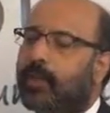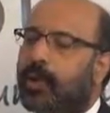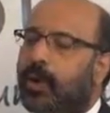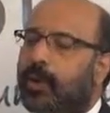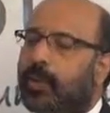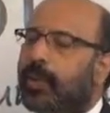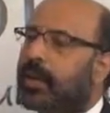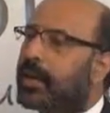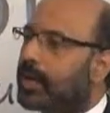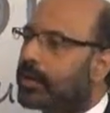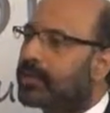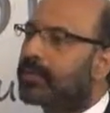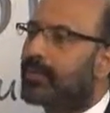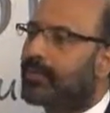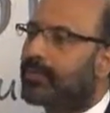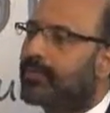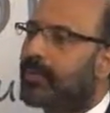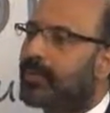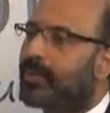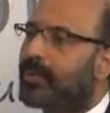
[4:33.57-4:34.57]
borrowing
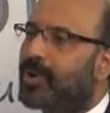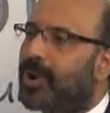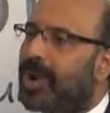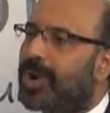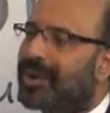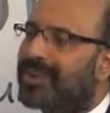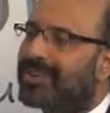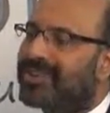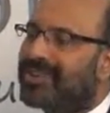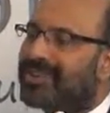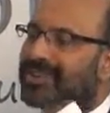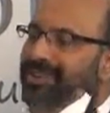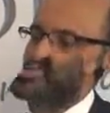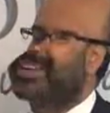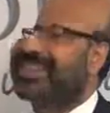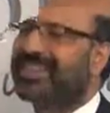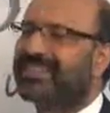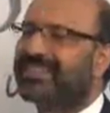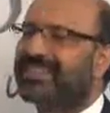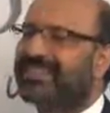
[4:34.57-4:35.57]
it from Quranic
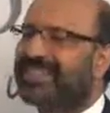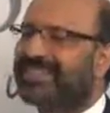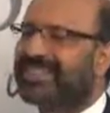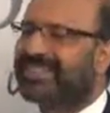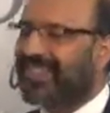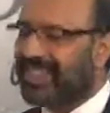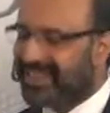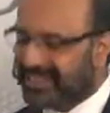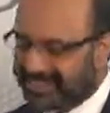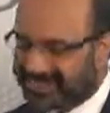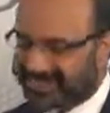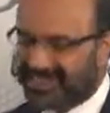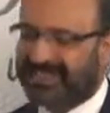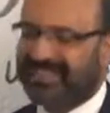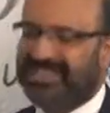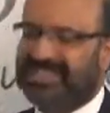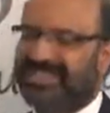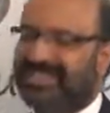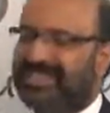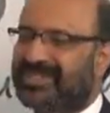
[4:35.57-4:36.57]
teachings. Thank you so
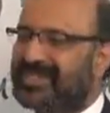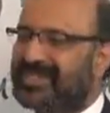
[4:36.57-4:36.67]
much.